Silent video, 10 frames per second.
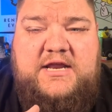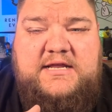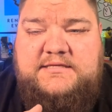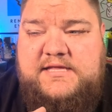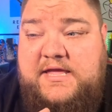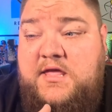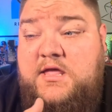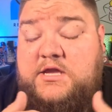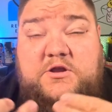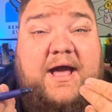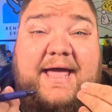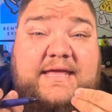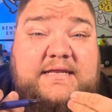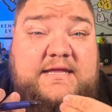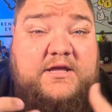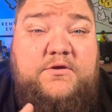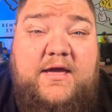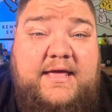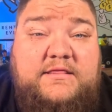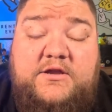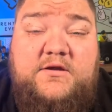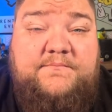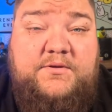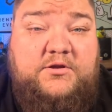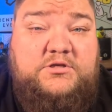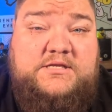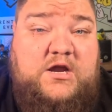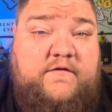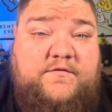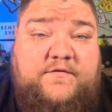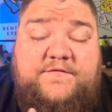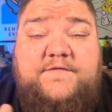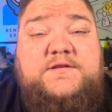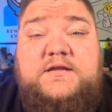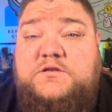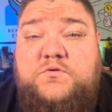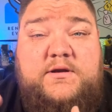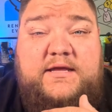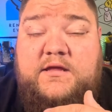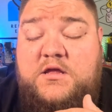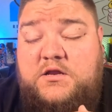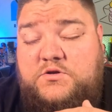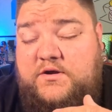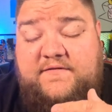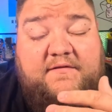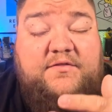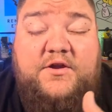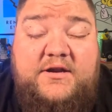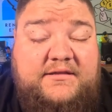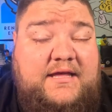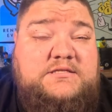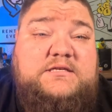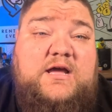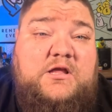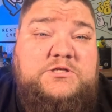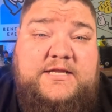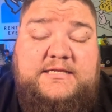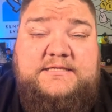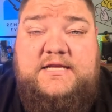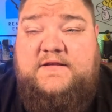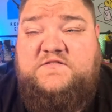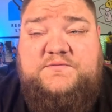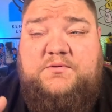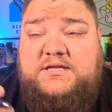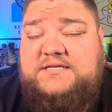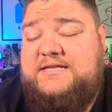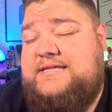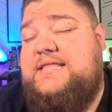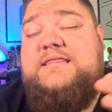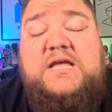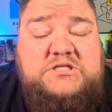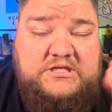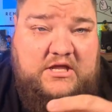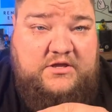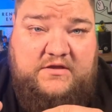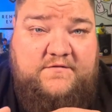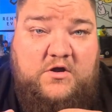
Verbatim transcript: and it's like you know i can tell you hey there are builders that offer 15 20 25 30000 dollars in incentives plus a ten thousand dollar gift